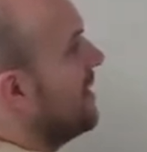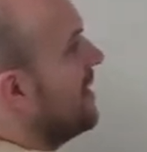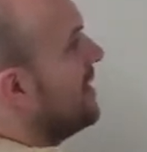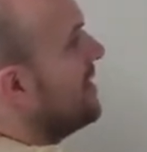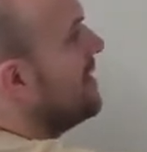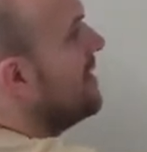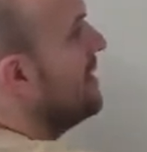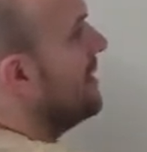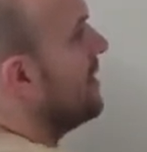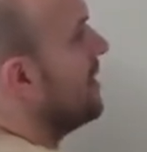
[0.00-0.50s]

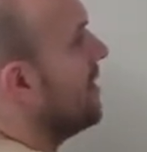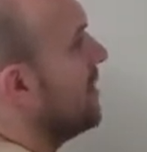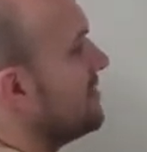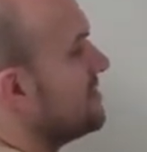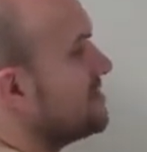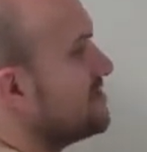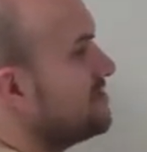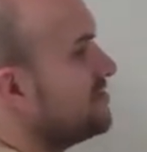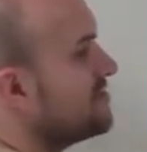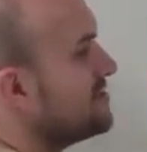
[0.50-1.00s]
And here, I'll
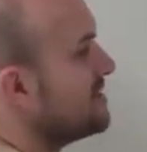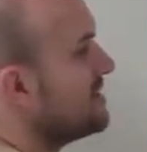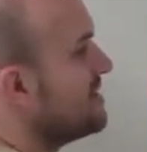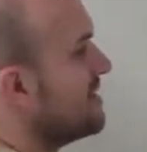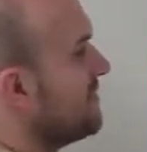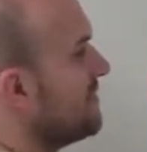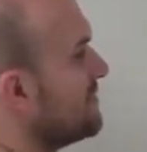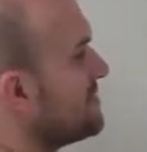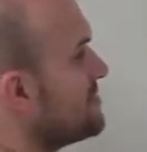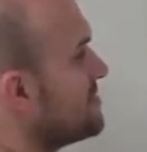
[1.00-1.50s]
just use the
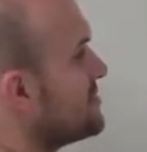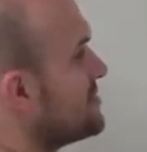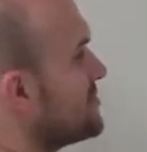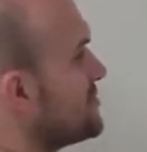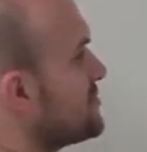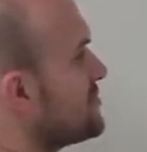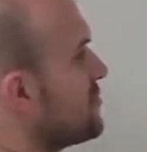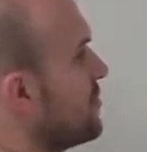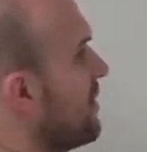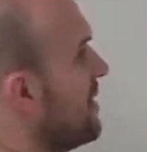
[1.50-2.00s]
difference of
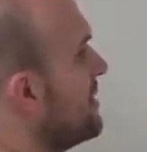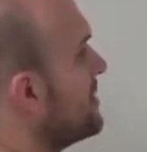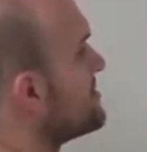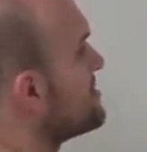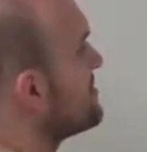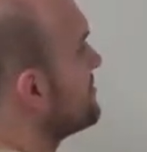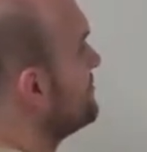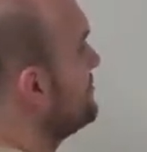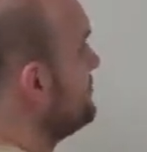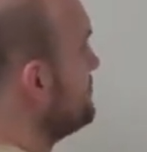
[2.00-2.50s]
two squares.